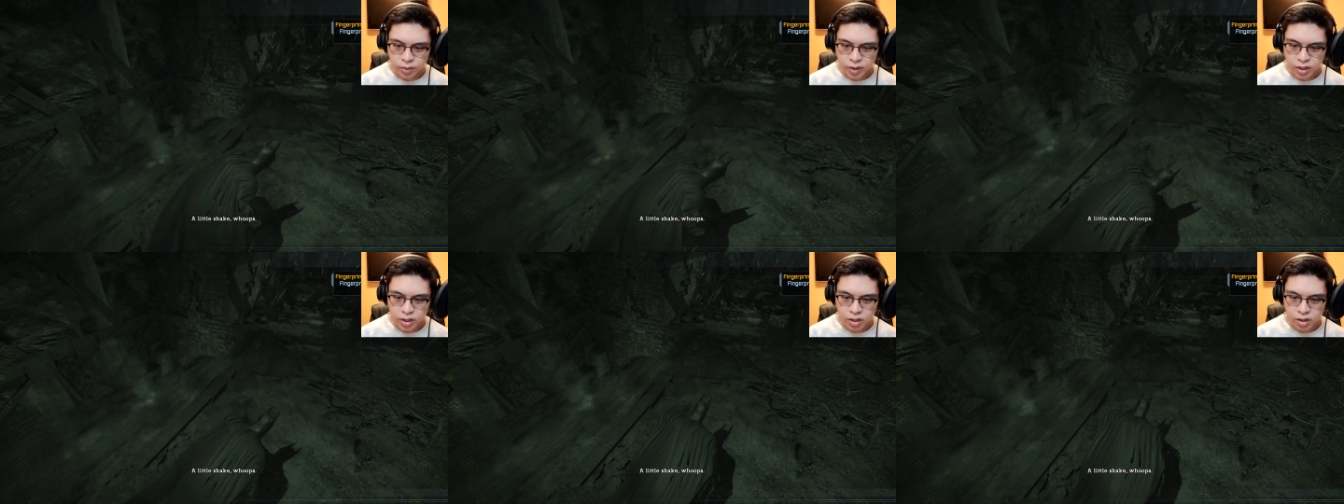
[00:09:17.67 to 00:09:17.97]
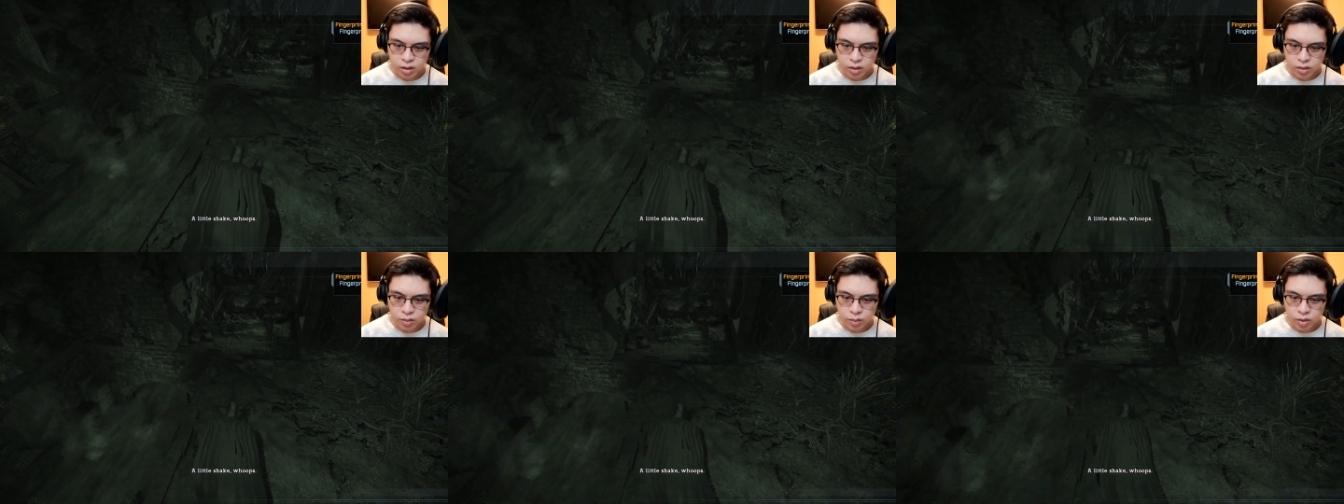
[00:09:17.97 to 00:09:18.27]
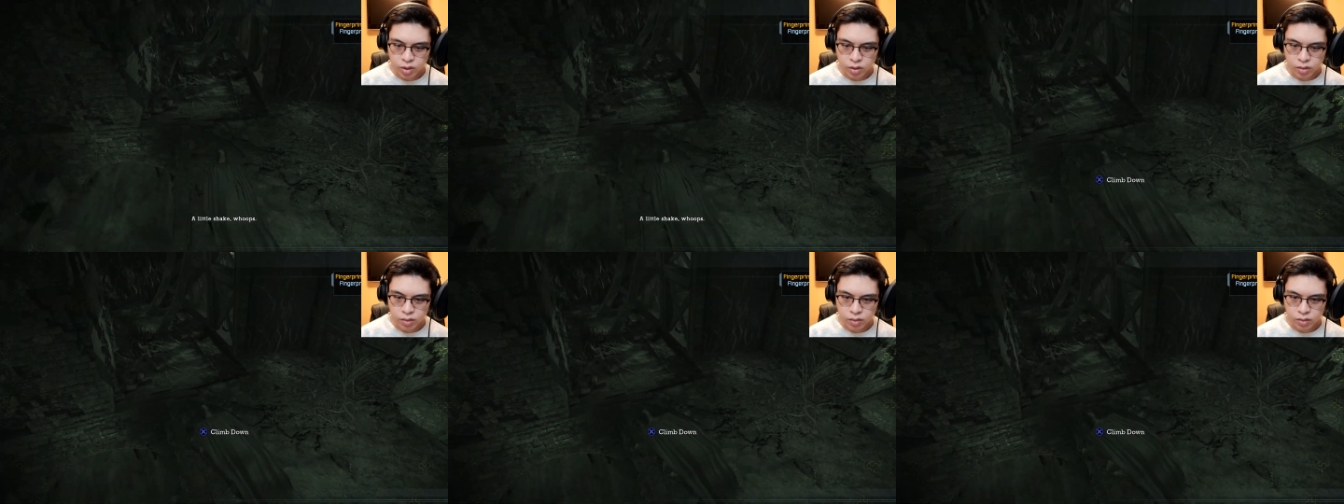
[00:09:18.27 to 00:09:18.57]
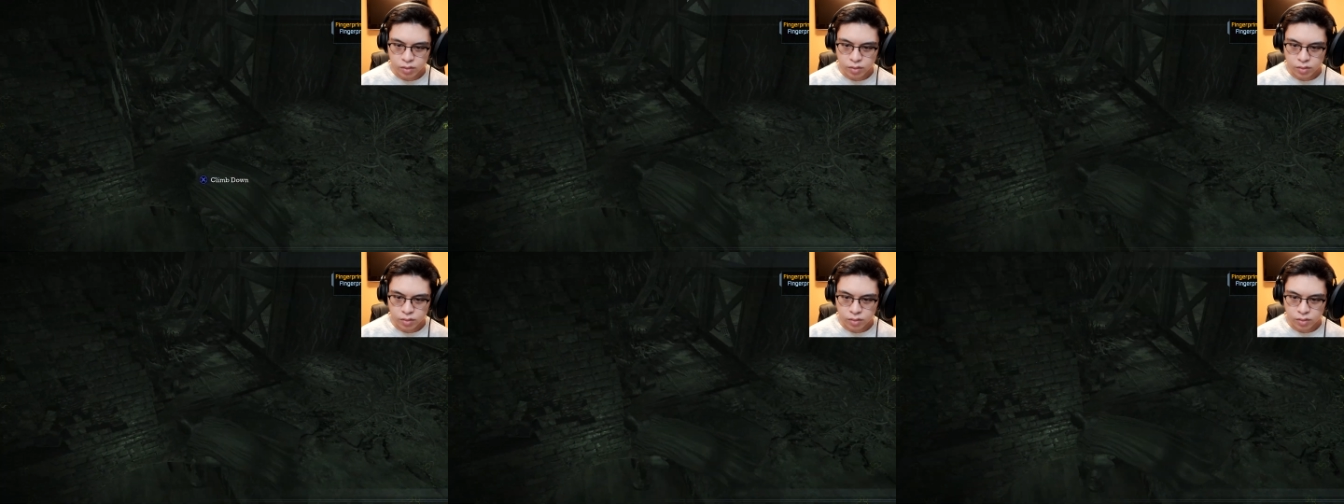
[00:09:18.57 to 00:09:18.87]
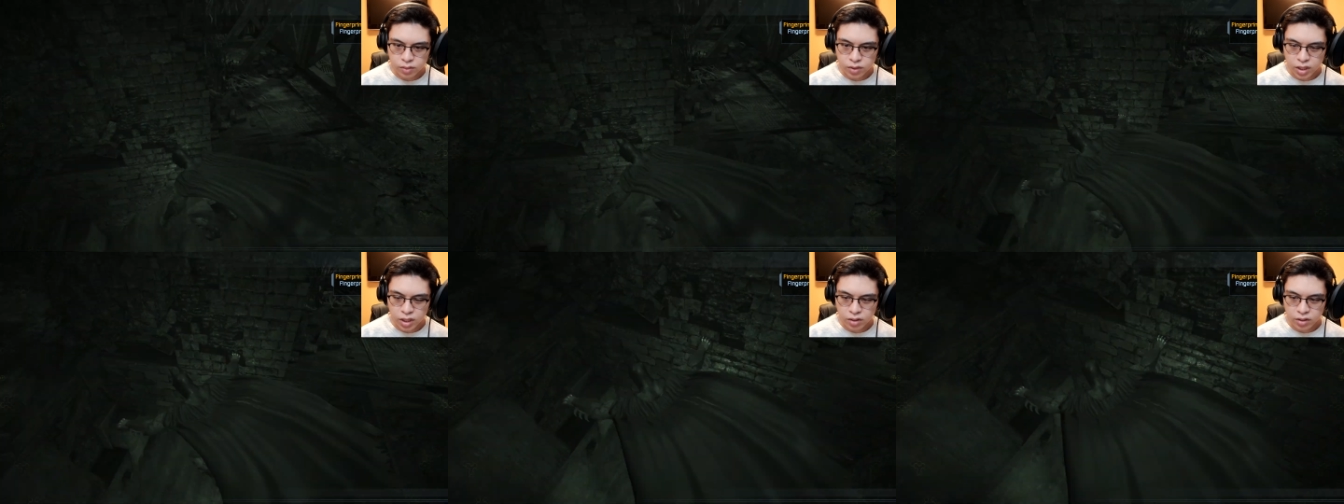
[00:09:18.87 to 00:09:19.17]
do we go, bro?
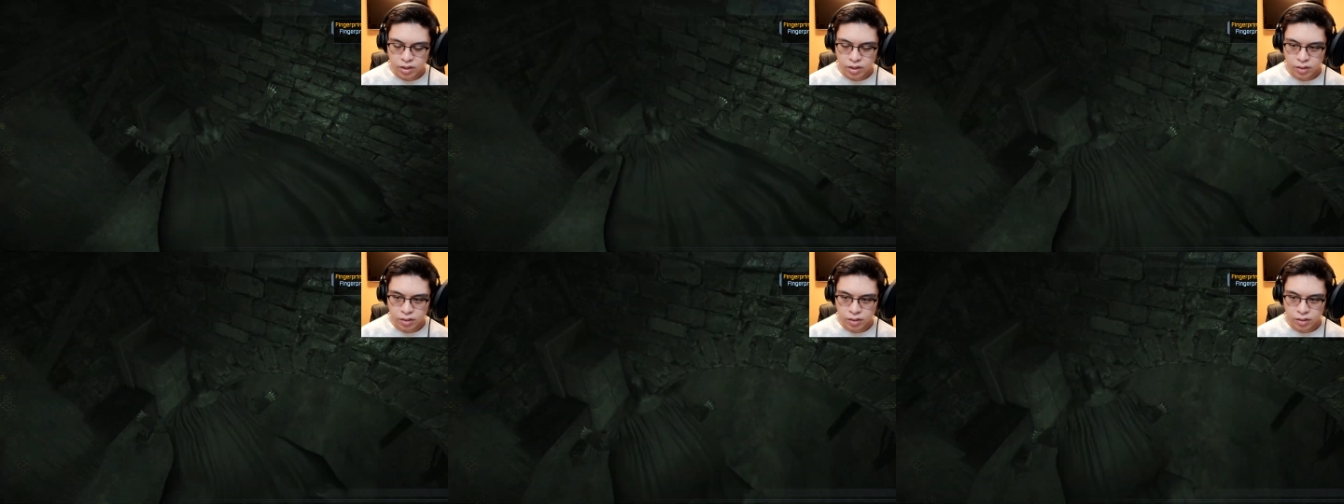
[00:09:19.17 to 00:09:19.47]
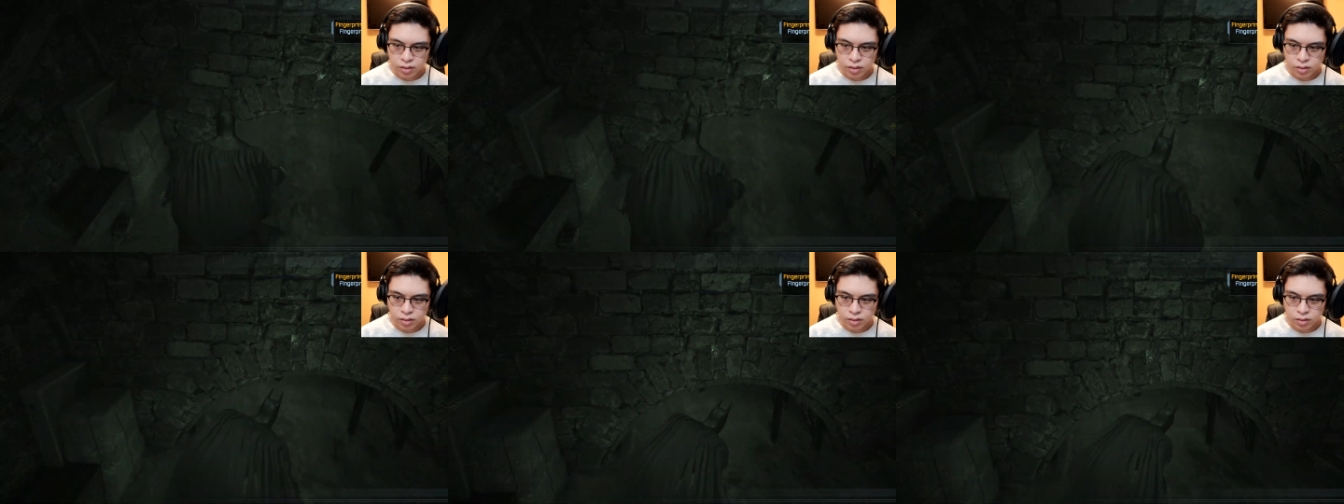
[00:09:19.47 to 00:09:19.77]
Down here?